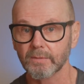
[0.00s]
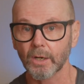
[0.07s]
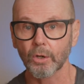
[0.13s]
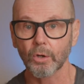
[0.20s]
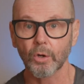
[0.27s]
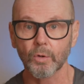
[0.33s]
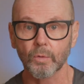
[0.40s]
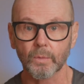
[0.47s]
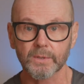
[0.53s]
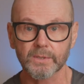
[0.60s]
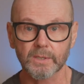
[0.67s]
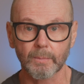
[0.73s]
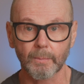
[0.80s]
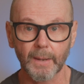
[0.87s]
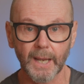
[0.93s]
along with
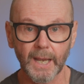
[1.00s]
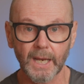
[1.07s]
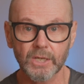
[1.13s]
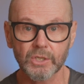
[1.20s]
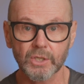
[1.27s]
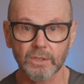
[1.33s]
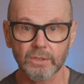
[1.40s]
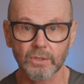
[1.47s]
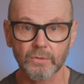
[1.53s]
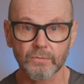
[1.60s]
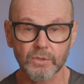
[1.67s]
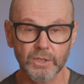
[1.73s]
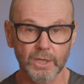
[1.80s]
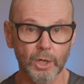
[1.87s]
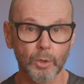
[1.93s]
some
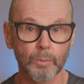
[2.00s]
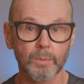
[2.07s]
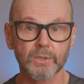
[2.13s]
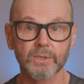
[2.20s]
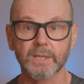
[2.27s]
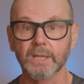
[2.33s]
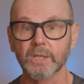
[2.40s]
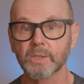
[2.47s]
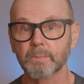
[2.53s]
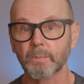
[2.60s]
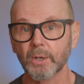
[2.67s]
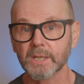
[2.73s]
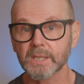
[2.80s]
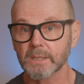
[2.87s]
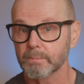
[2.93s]
adjectives to help us
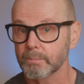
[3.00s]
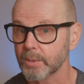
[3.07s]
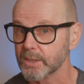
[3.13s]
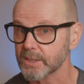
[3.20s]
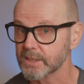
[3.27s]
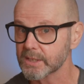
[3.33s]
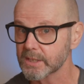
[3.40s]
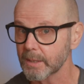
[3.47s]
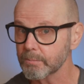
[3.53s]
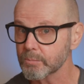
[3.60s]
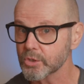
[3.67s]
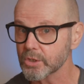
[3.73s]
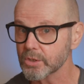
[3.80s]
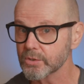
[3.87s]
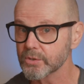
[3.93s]
express
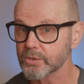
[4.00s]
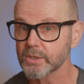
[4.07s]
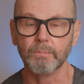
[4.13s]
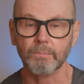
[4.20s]
perceptions.